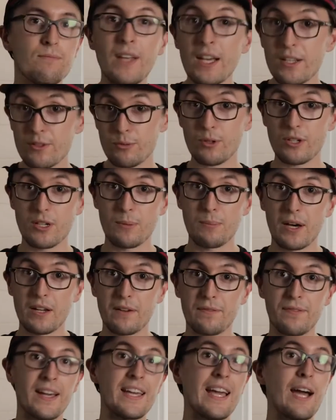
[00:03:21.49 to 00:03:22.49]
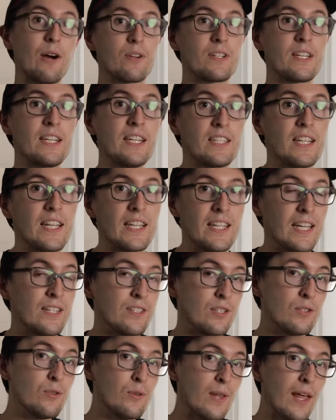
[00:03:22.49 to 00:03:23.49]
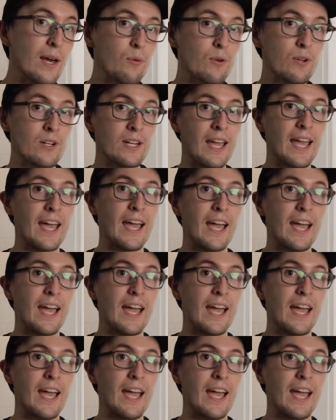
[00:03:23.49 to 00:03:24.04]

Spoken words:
Next, we're going to modify our key light. And to do that, we're going to